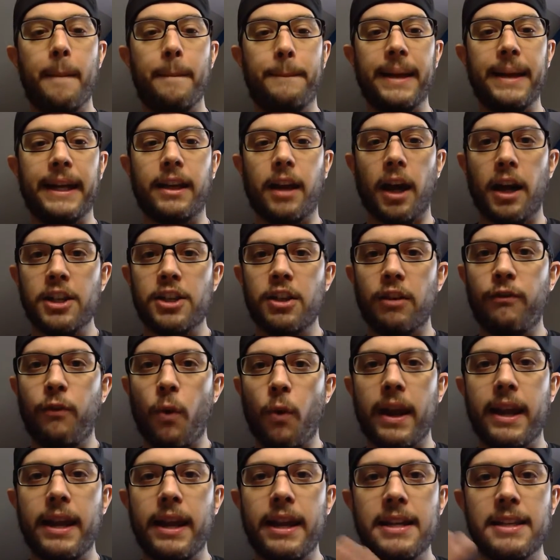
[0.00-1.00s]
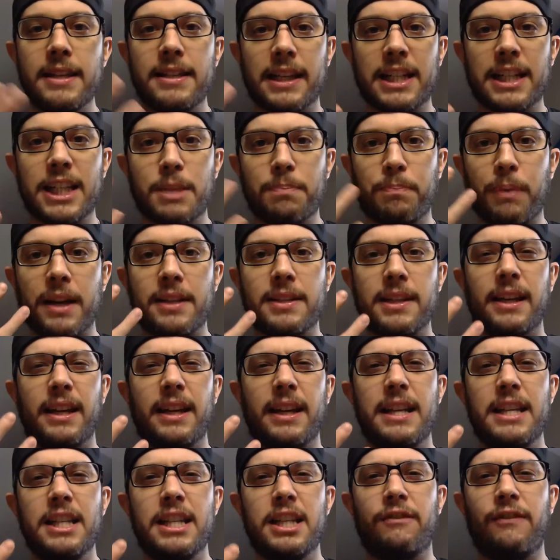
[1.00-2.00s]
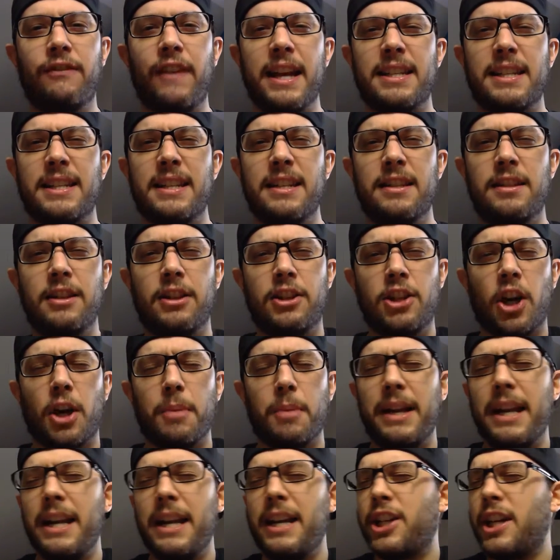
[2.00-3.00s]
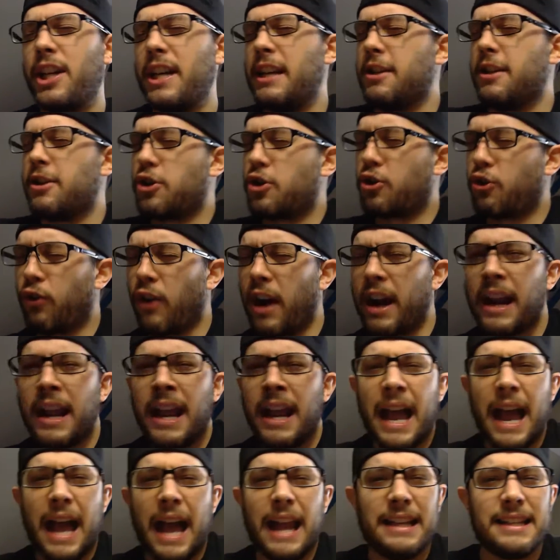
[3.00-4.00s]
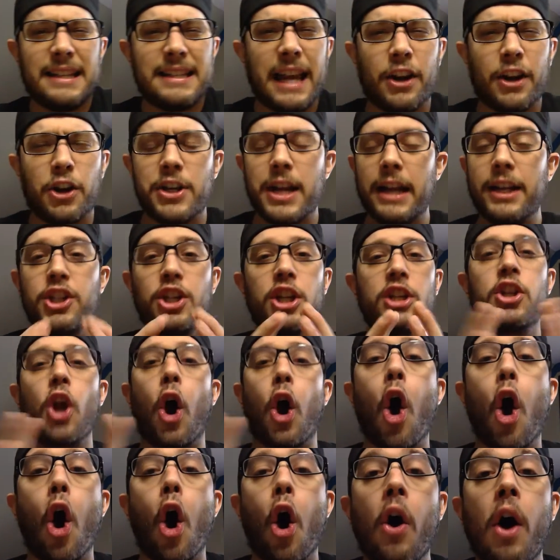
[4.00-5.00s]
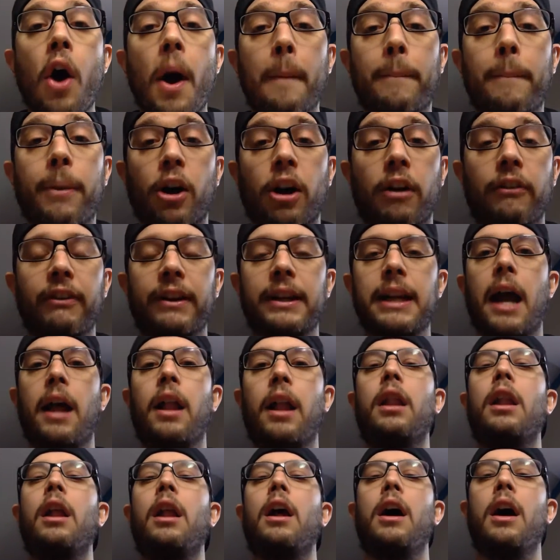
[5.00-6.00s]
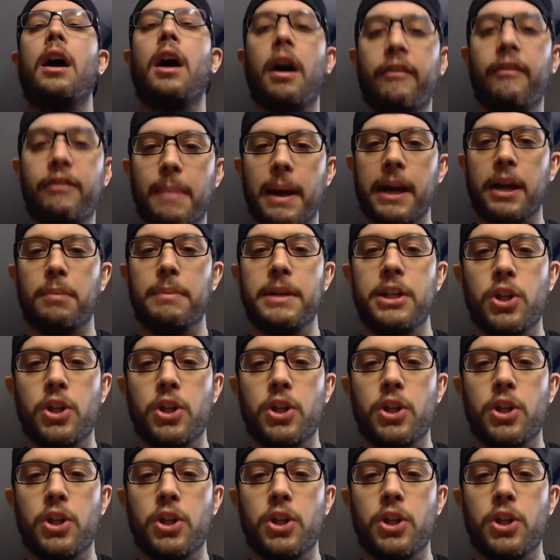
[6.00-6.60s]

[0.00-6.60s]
because of what he is expressing in his face and his determination and his grit and his energy. It's just all perfect. I love Michael